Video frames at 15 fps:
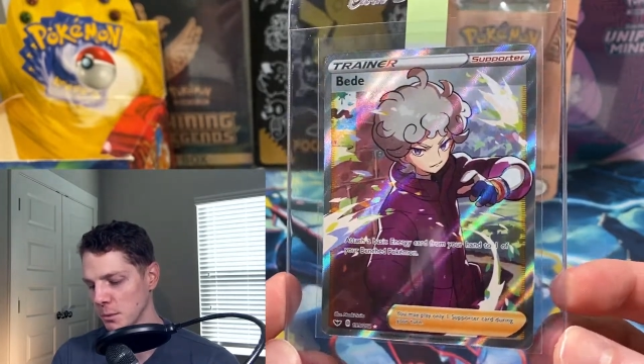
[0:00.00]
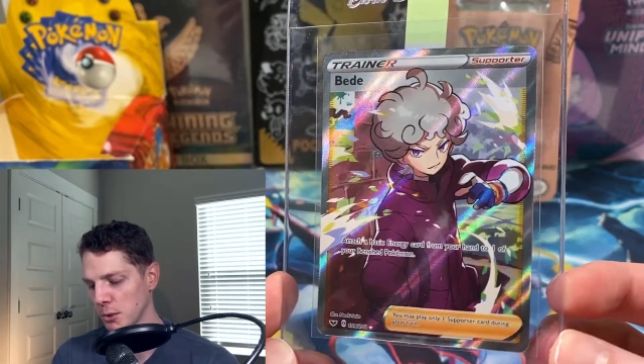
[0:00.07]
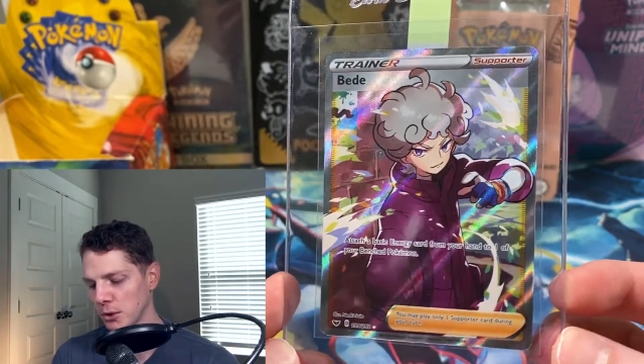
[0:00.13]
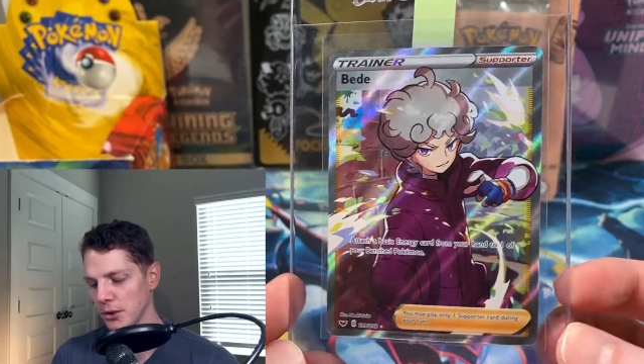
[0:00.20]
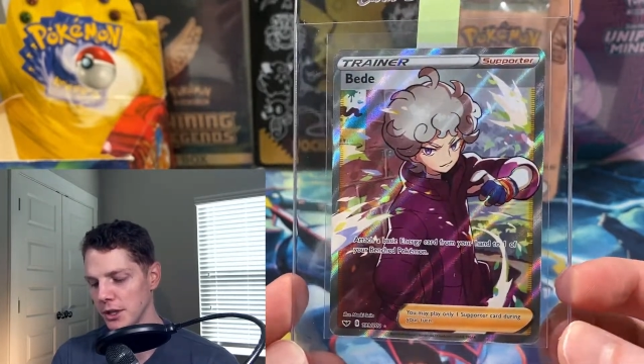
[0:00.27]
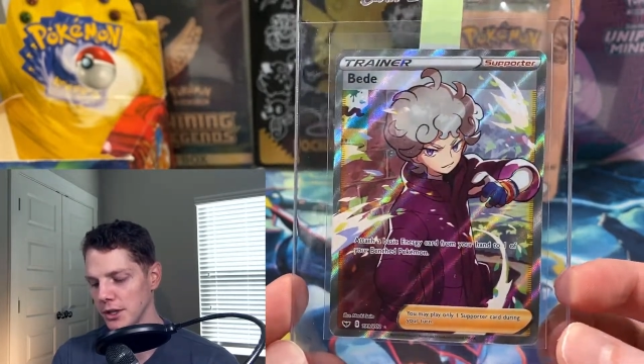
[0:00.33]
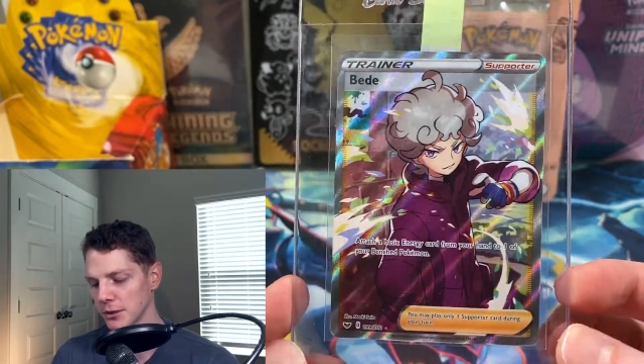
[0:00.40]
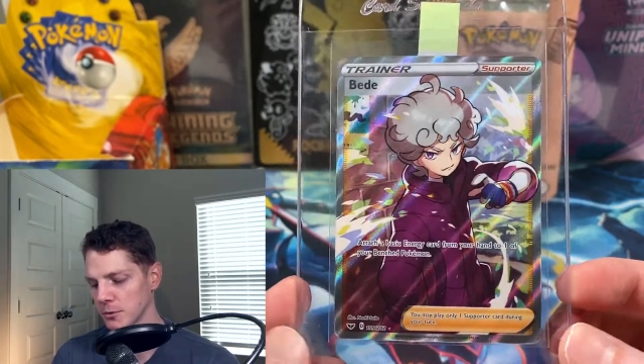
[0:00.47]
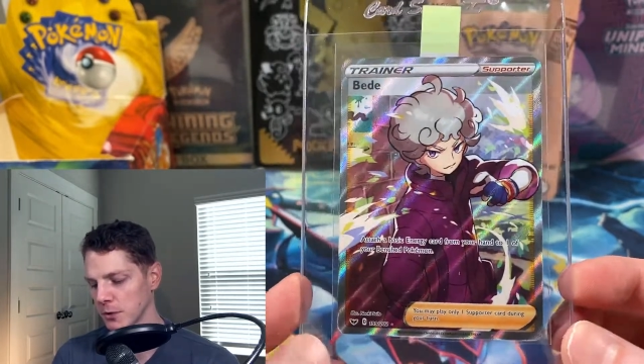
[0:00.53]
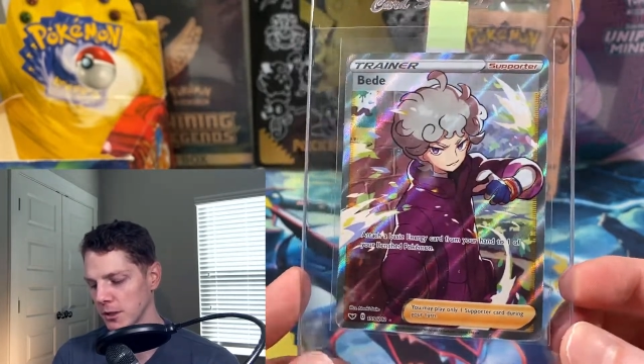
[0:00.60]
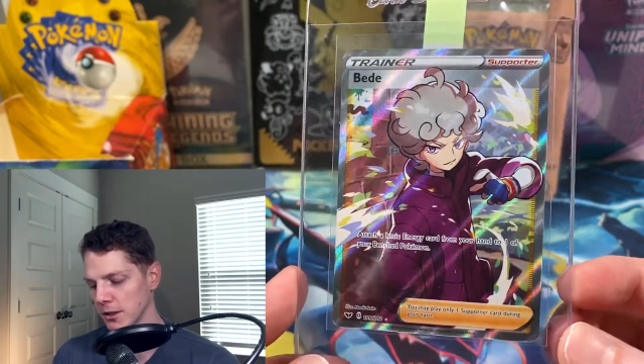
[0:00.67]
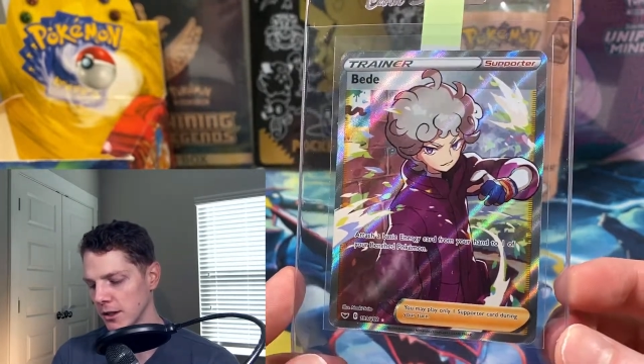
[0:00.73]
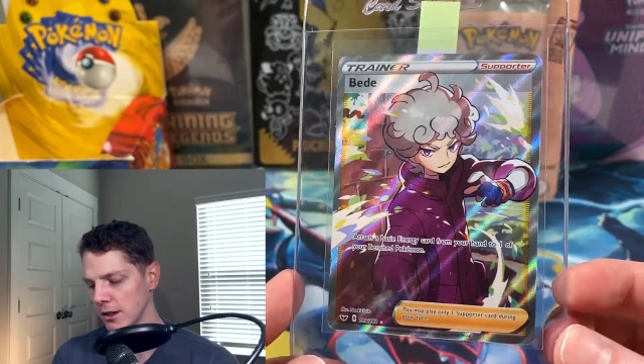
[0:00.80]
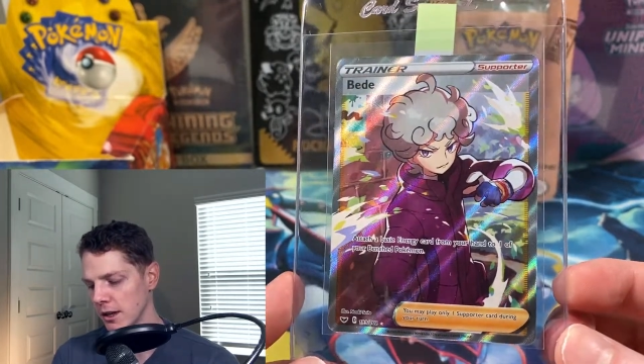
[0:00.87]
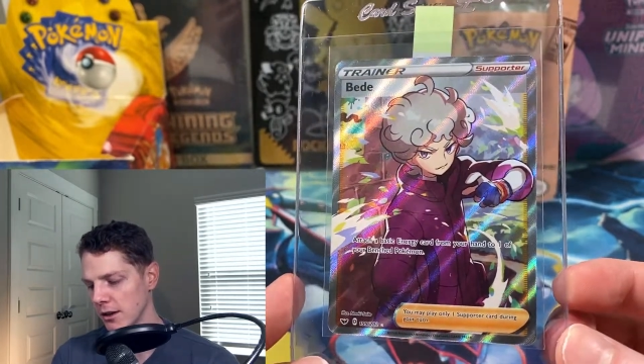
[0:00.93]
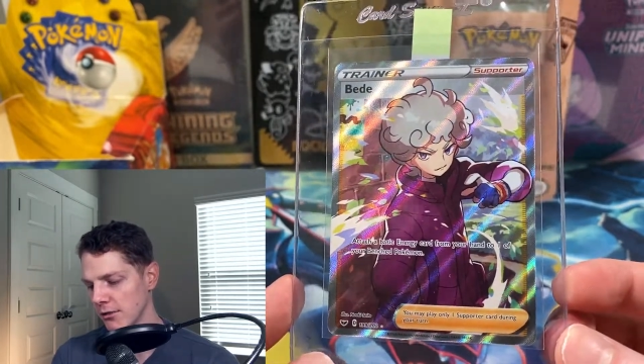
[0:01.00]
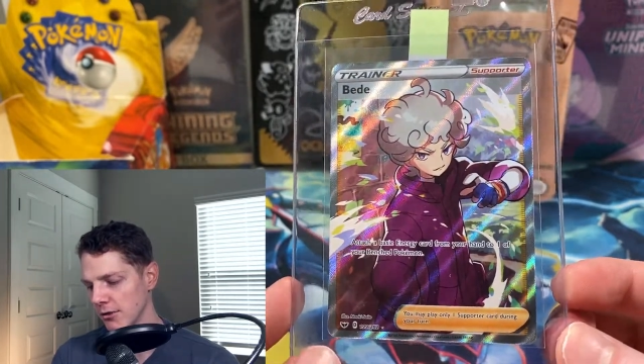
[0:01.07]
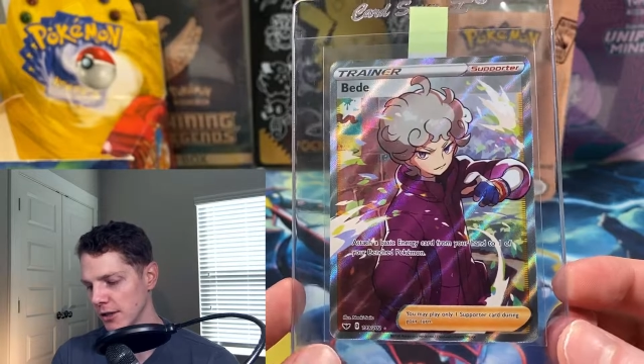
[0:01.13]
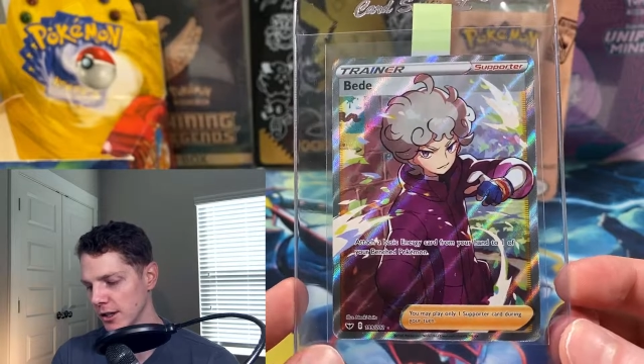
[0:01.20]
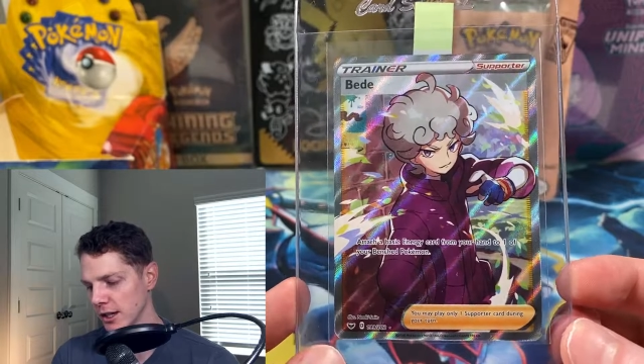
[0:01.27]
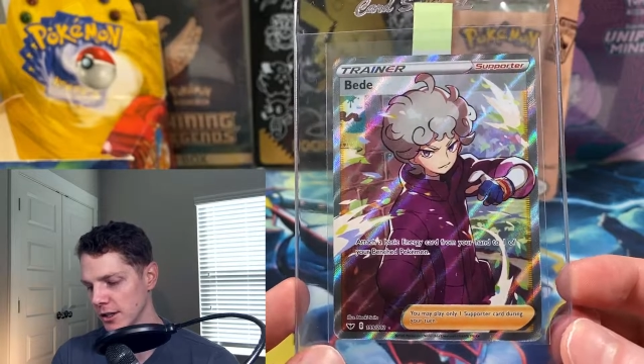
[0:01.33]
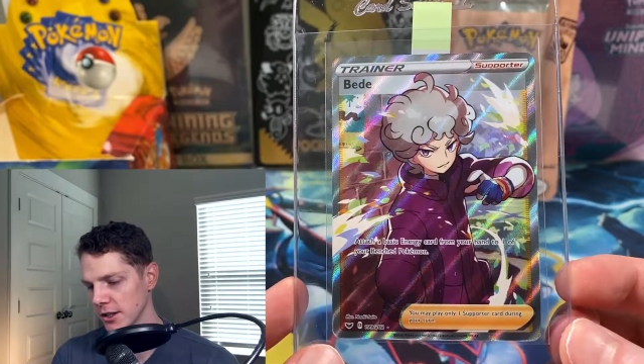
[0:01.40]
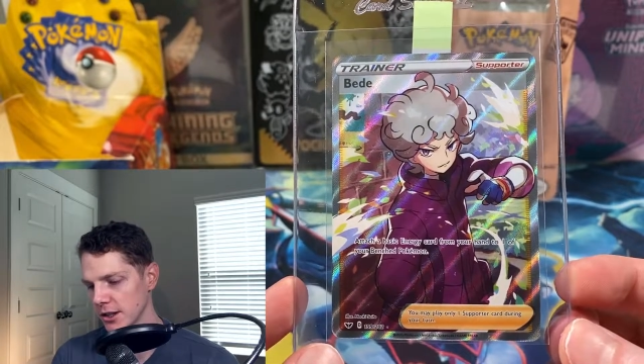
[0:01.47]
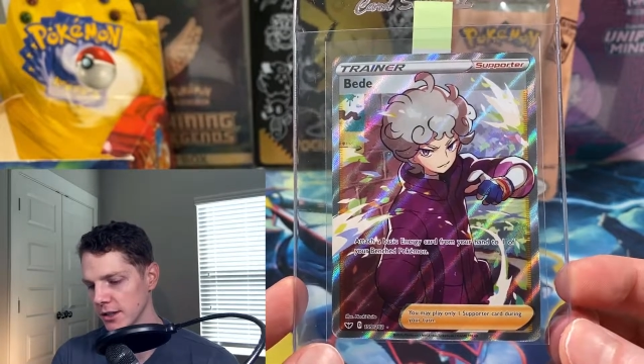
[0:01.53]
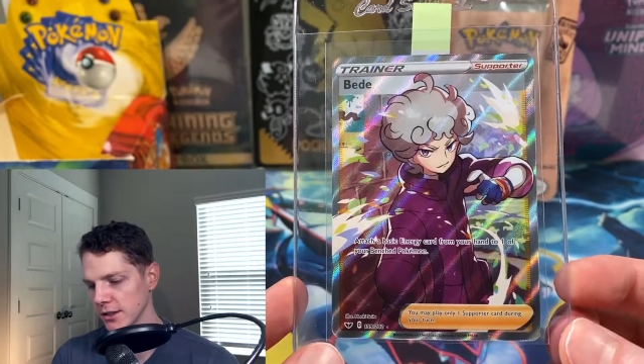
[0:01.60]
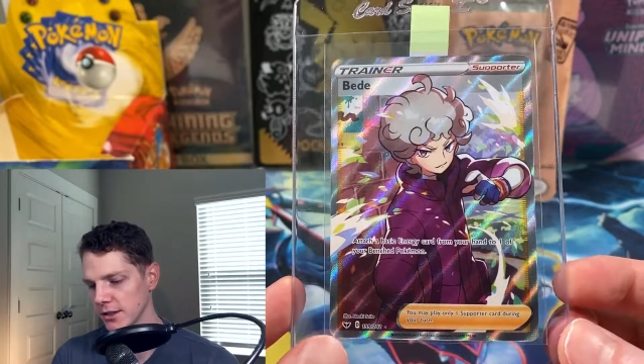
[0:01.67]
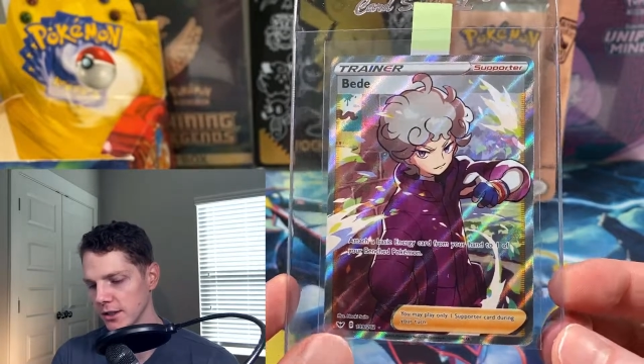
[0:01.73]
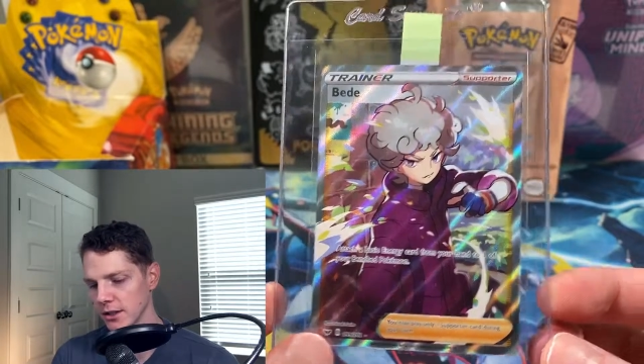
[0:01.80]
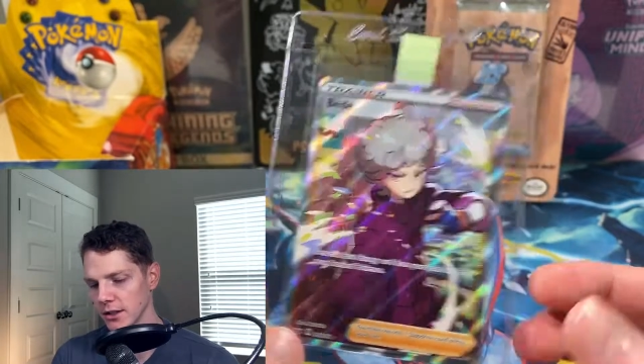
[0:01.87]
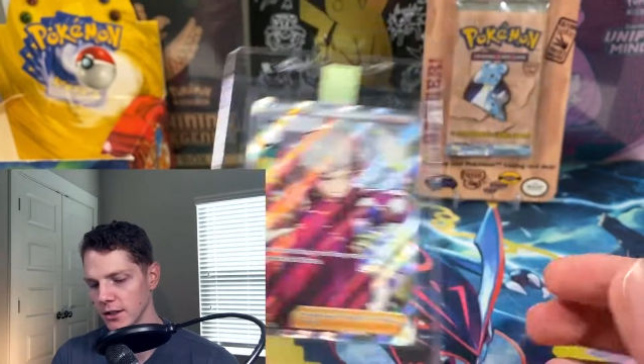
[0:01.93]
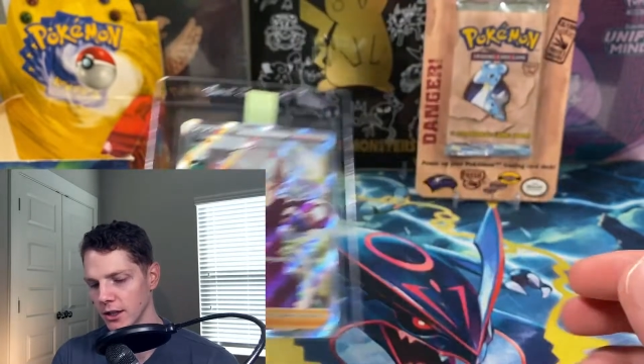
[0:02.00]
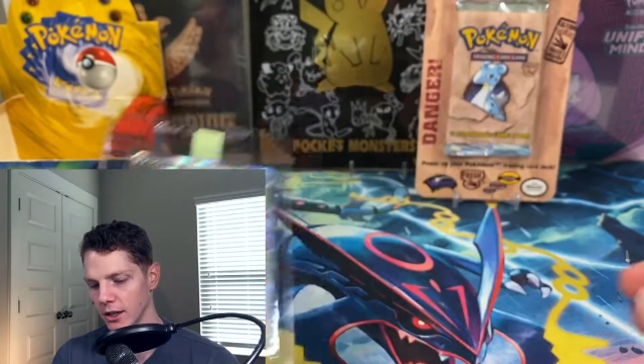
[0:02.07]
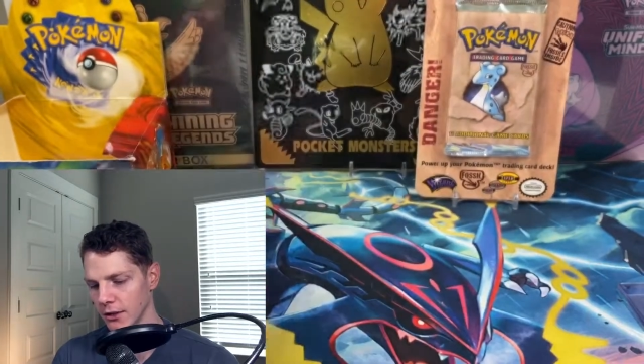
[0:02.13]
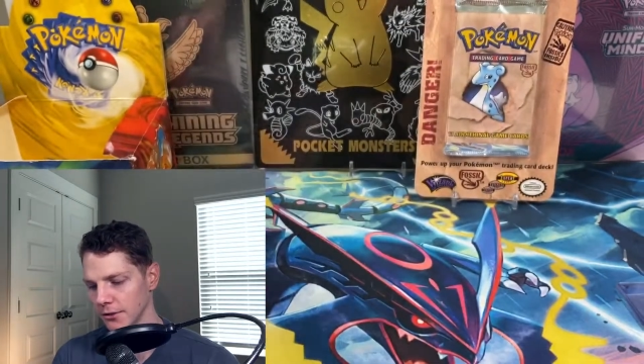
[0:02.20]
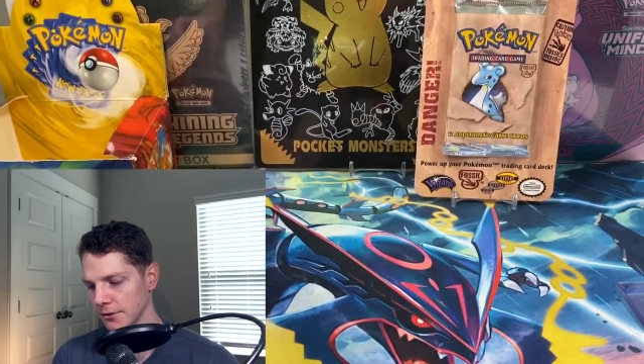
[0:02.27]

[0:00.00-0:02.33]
Pulled this one. Figured I'd go ahead and send it off.